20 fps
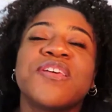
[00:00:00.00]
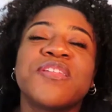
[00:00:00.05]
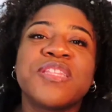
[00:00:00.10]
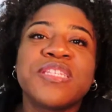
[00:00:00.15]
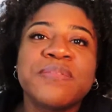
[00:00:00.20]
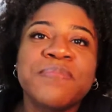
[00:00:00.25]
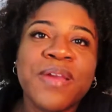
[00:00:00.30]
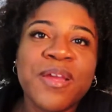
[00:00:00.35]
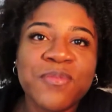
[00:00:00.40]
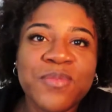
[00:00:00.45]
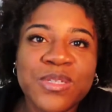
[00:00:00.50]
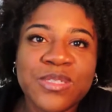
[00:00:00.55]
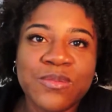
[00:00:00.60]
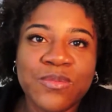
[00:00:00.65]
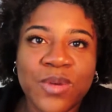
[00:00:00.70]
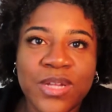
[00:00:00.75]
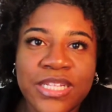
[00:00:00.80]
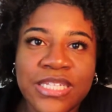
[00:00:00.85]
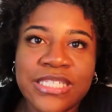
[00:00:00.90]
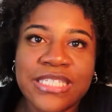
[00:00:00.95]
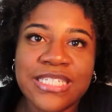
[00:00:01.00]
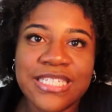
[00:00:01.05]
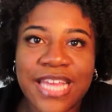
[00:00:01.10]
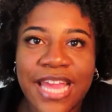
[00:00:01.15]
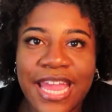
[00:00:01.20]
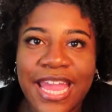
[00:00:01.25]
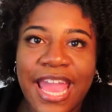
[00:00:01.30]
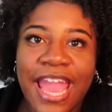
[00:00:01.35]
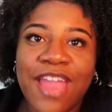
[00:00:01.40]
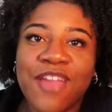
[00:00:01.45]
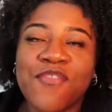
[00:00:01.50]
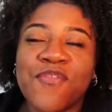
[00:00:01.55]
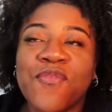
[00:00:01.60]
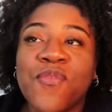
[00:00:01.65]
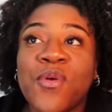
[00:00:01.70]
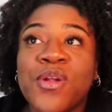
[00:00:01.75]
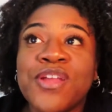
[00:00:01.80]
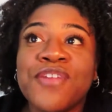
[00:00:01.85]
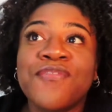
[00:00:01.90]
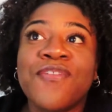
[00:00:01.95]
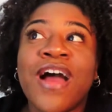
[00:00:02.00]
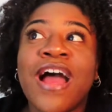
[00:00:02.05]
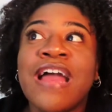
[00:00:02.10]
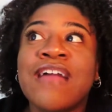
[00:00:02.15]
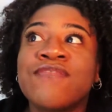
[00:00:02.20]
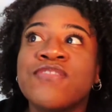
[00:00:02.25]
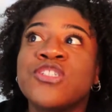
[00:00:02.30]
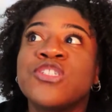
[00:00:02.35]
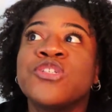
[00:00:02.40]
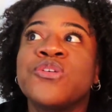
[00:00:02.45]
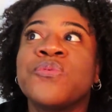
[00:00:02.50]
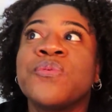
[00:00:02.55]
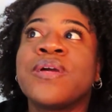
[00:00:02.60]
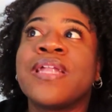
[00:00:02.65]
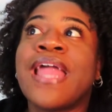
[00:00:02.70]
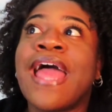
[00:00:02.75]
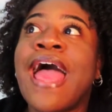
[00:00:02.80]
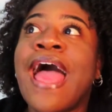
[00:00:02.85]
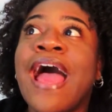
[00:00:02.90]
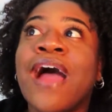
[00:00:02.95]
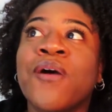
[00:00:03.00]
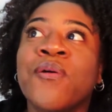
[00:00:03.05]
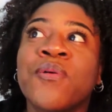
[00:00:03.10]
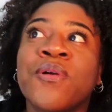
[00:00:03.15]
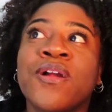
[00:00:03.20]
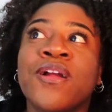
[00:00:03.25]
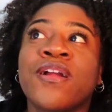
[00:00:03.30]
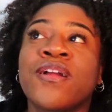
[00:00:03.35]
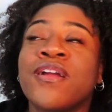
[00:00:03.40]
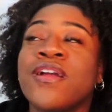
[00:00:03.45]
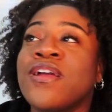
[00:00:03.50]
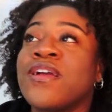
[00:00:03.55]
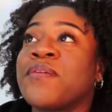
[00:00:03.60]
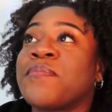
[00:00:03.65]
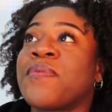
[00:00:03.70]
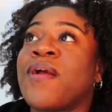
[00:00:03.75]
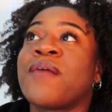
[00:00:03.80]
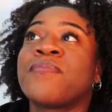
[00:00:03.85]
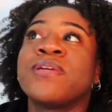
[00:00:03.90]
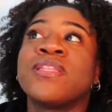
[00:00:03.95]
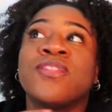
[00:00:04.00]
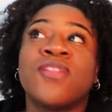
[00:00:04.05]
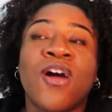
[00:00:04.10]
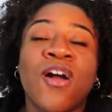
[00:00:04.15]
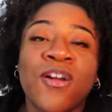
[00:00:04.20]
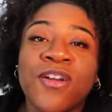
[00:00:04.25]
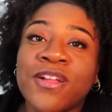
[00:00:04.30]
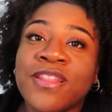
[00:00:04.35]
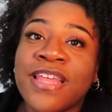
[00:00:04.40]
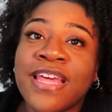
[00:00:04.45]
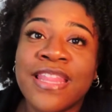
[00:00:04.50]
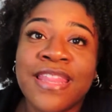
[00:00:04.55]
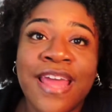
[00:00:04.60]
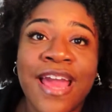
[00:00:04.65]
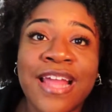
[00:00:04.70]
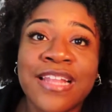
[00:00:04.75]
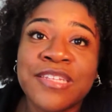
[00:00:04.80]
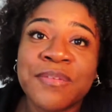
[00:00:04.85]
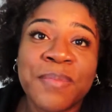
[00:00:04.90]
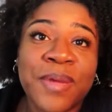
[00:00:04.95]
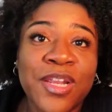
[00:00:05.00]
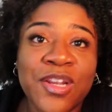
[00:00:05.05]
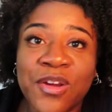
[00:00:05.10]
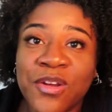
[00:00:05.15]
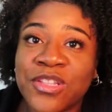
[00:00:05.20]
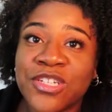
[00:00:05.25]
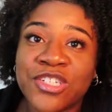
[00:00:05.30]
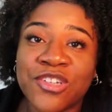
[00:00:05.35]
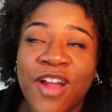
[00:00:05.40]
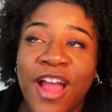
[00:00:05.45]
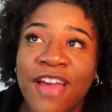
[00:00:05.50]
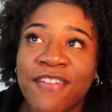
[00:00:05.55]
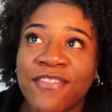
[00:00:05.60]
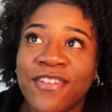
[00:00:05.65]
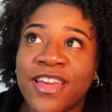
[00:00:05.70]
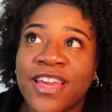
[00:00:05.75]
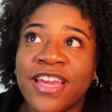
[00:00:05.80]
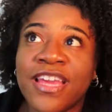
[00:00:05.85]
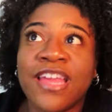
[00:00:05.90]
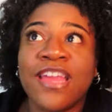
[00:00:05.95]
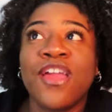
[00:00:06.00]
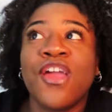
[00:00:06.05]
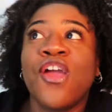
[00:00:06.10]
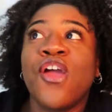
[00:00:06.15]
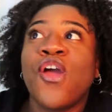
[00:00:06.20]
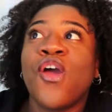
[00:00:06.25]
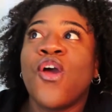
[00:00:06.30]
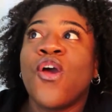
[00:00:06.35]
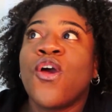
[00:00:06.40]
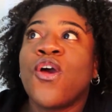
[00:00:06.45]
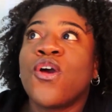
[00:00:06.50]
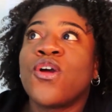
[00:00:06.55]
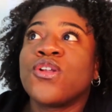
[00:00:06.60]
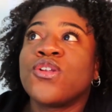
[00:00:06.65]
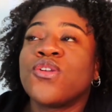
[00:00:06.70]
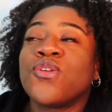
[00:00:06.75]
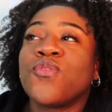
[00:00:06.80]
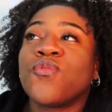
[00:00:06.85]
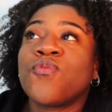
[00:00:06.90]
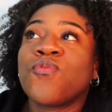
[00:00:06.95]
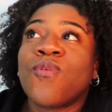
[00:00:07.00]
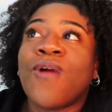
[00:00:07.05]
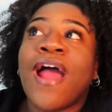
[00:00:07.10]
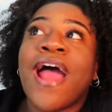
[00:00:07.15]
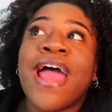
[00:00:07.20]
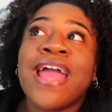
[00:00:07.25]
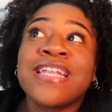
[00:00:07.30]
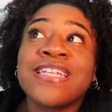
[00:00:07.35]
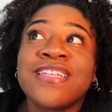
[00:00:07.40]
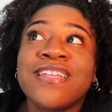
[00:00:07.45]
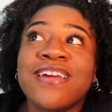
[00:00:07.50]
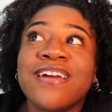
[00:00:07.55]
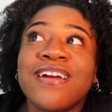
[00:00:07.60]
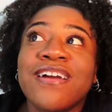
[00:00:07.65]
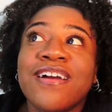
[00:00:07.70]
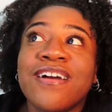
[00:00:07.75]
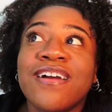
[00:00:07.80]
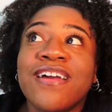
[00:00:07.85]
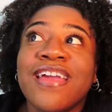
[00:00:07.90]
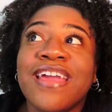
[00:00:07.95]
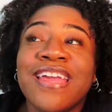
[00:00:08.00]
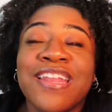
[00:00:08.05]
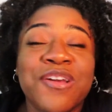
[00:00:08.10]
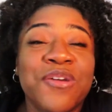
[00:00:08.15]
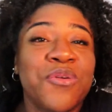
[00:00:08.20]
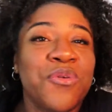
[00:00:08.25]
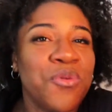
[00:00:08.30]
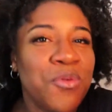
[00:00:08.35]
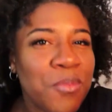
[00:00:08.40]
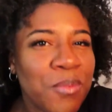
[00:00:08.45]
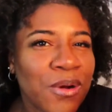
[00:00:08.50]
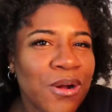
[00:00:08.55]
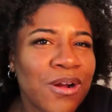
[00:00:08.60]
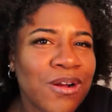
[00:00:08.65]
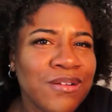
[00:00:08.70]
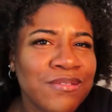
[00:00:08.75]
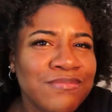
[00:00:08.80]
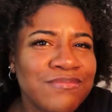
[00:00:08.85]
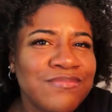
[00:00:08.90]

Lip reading: this man was willing to take a 45 to an hour, probably longer than that depending on the traffic, ride in an Uber